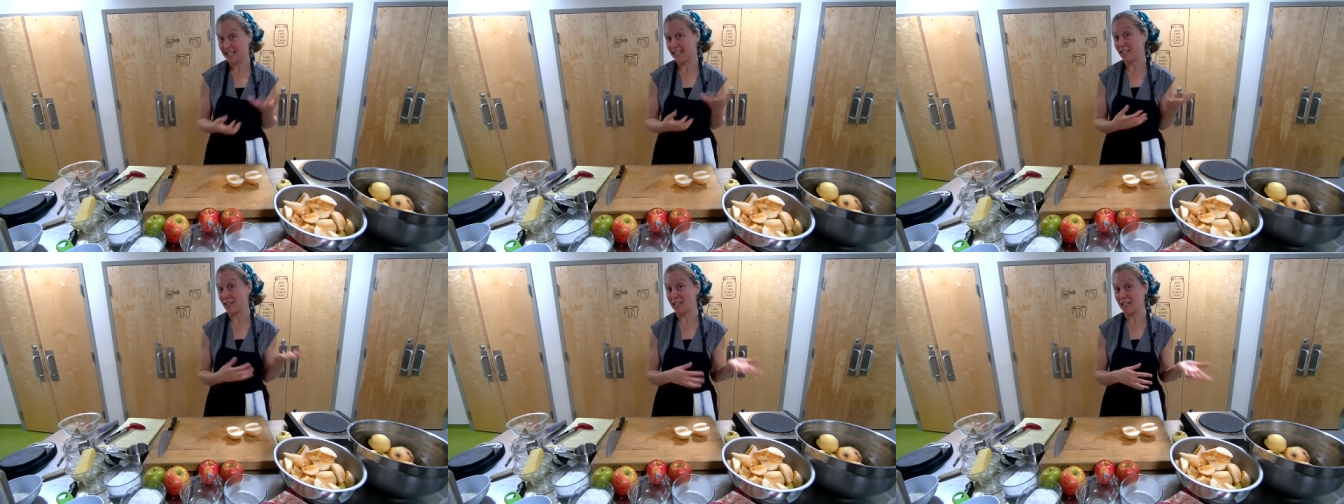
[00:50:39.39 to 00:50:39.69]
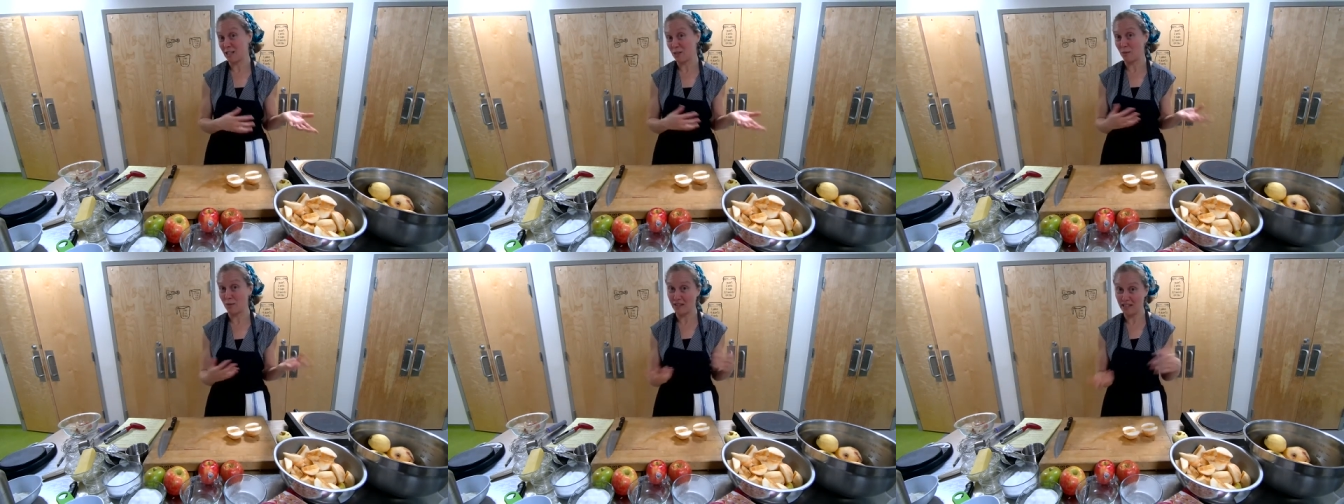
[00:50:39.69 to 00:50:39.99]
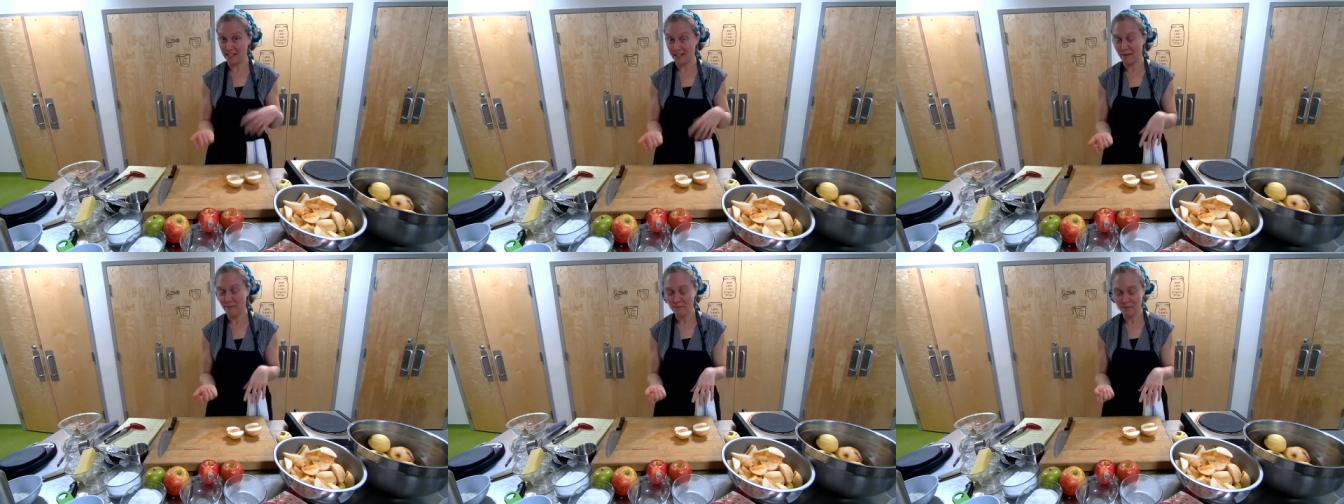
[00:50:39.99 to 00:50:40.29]
the seeds with
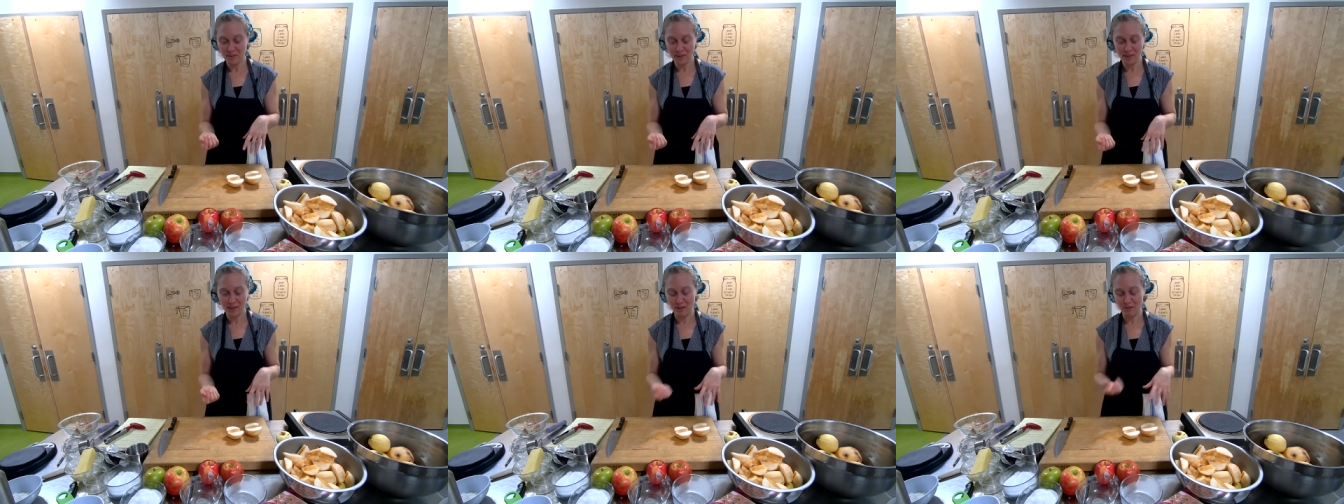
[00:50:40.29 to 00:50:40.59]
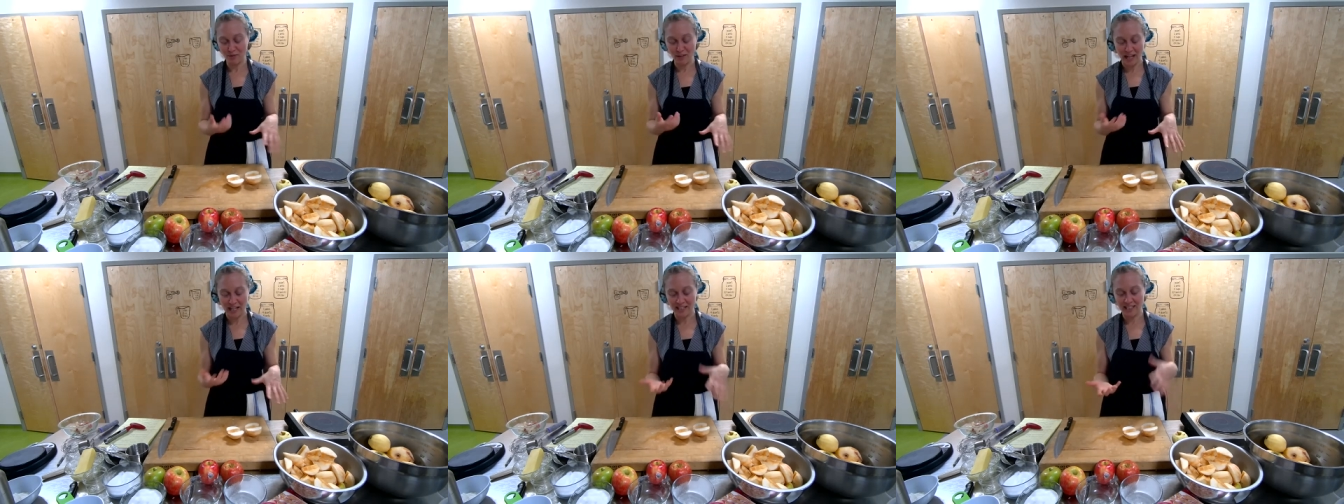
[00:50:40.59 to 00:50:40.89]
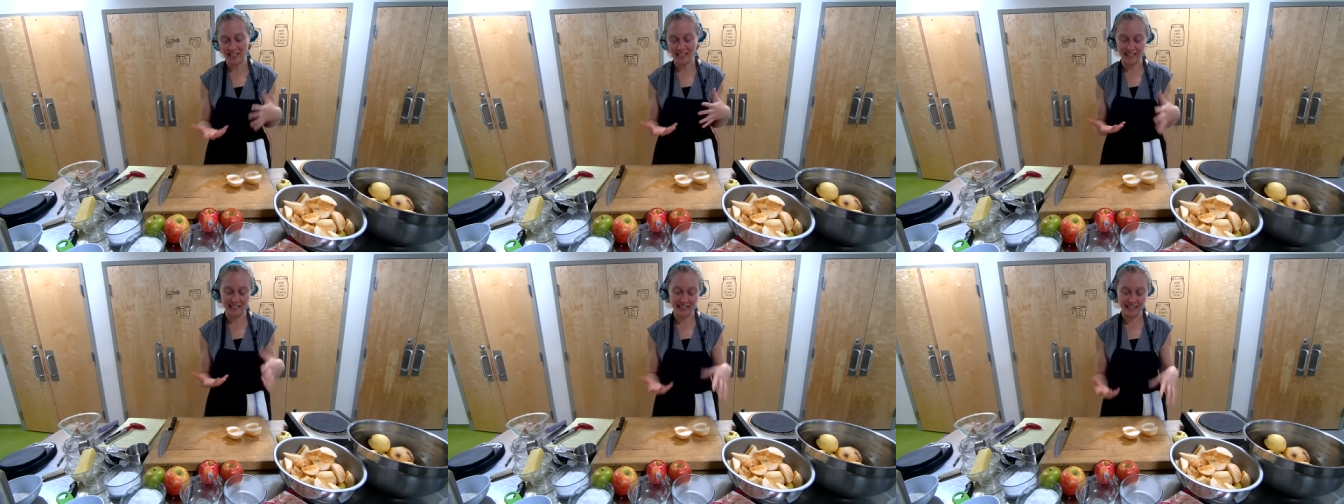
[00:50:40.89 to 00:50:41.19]
the flesh
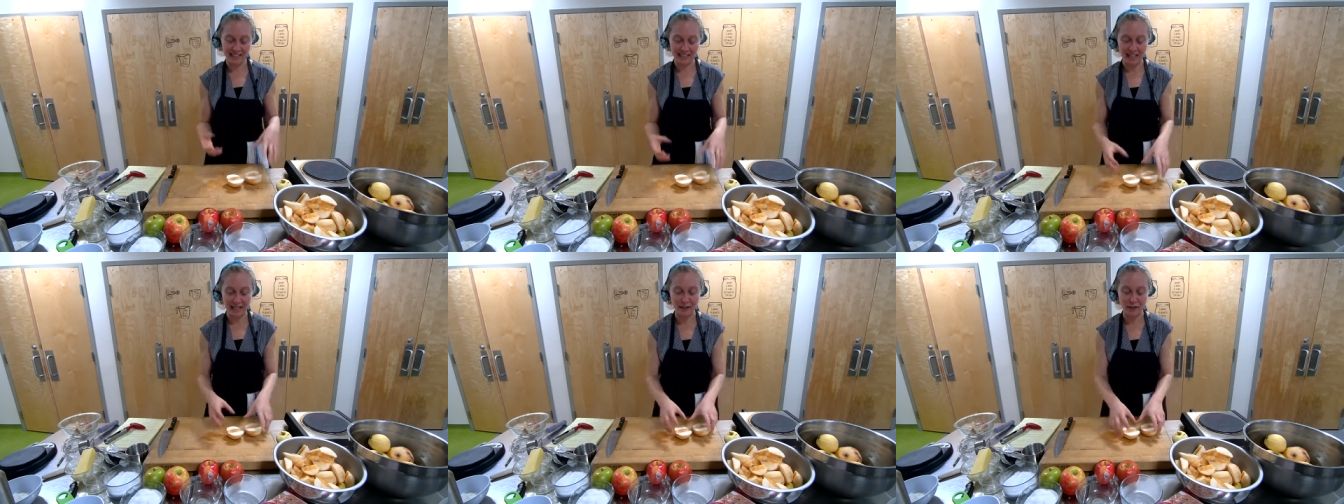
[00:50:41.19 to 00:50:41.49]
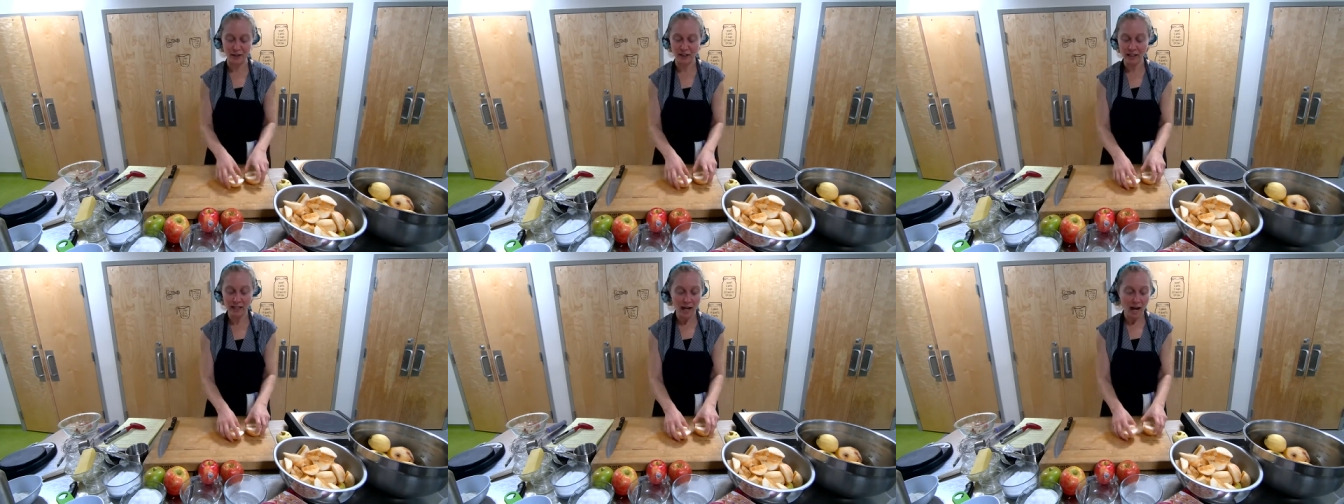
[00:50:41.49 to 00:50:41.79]
eaten together.